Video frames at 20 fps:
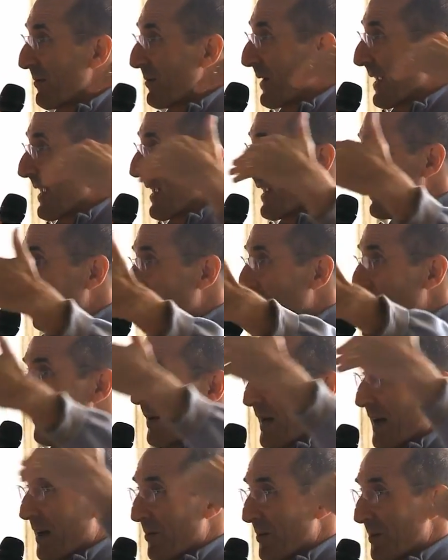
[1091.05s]
We can't go
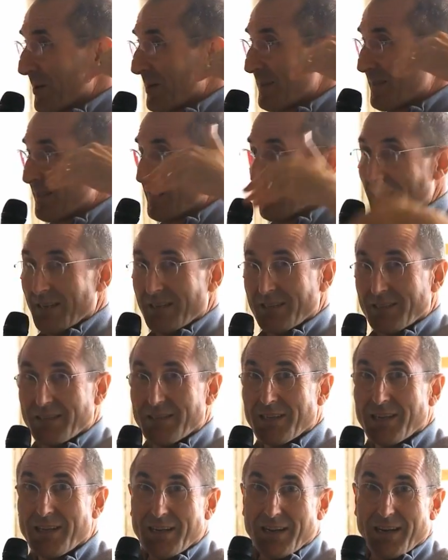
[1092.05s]
backwards
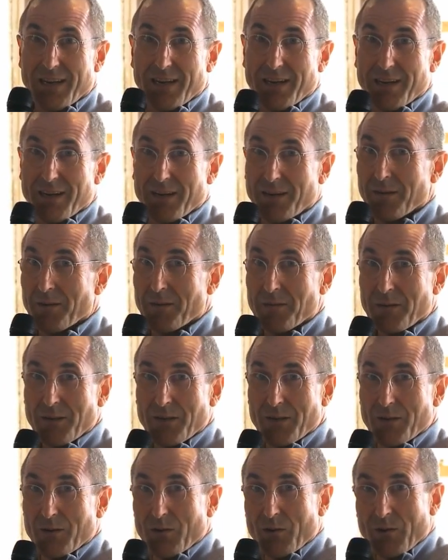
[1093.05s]
unless you
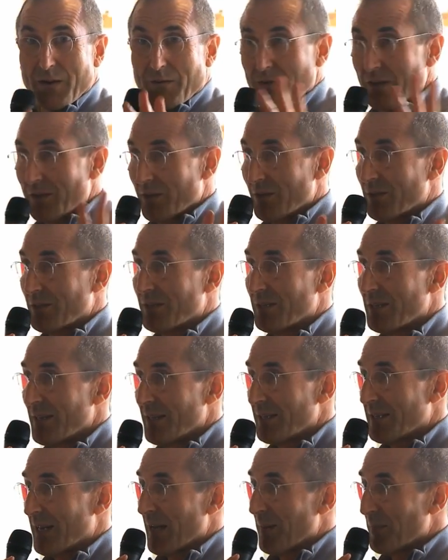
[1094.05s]
have one of those
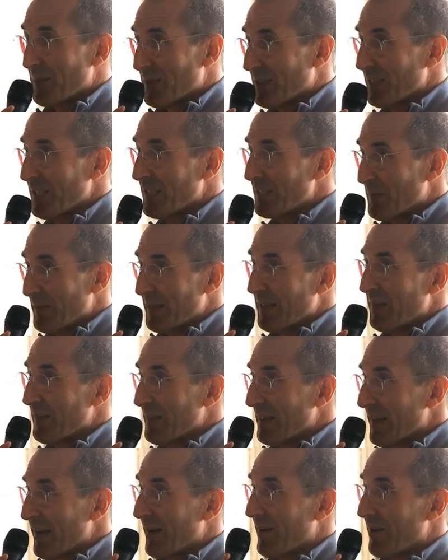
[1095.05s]
time machines. But even
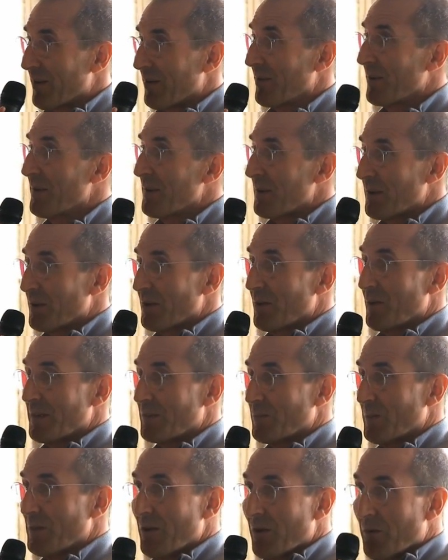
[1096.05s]
there, as
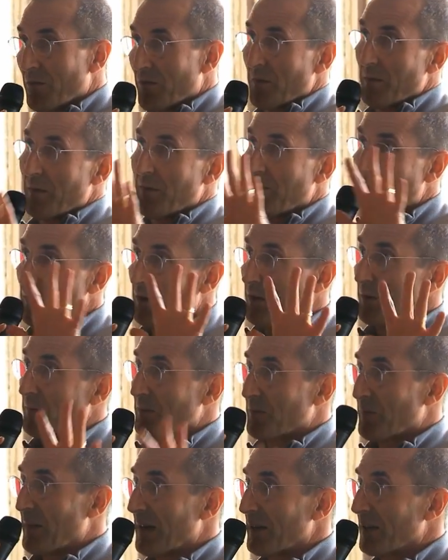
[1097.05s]
we know from the
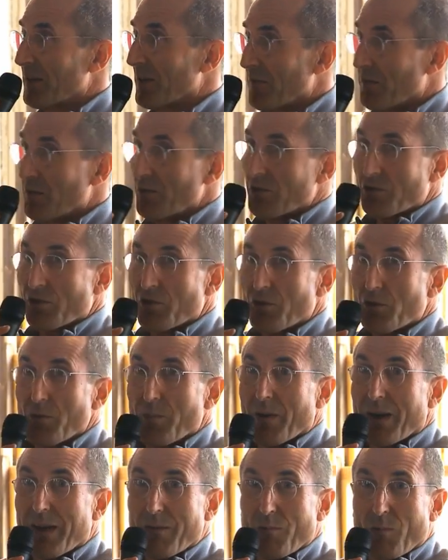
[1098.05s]
films Back to the Future, you
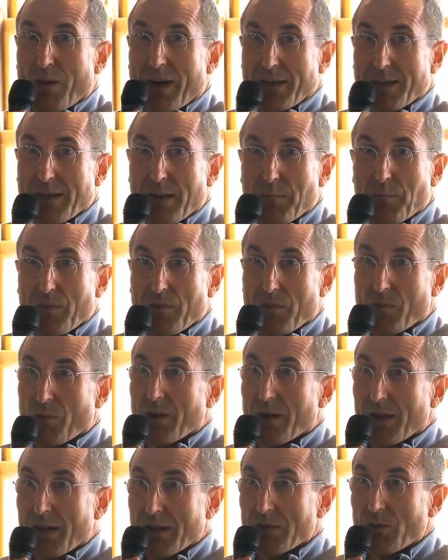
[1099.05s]
might wind up with the
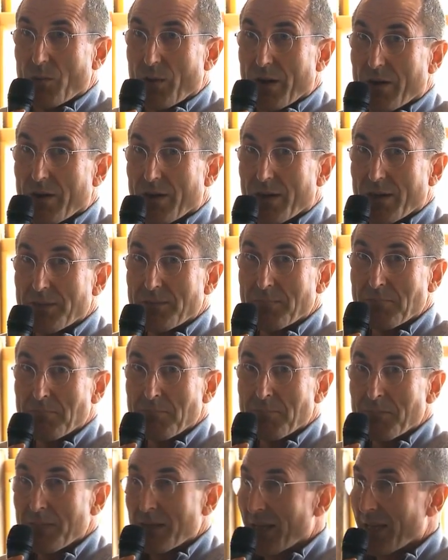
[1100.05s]
wrong underwear on
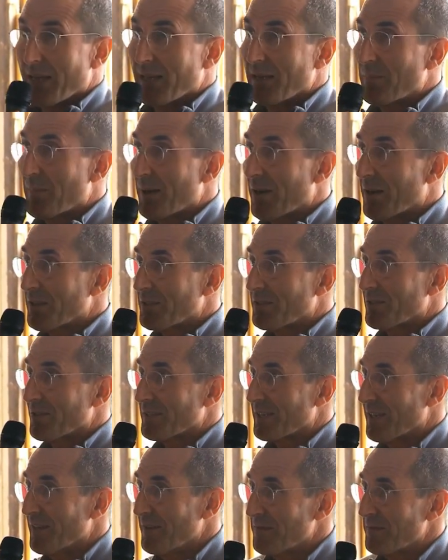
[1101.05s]
and embarrass
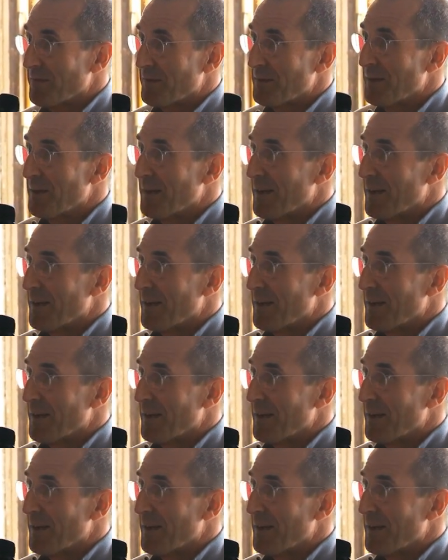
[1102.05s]
yourself.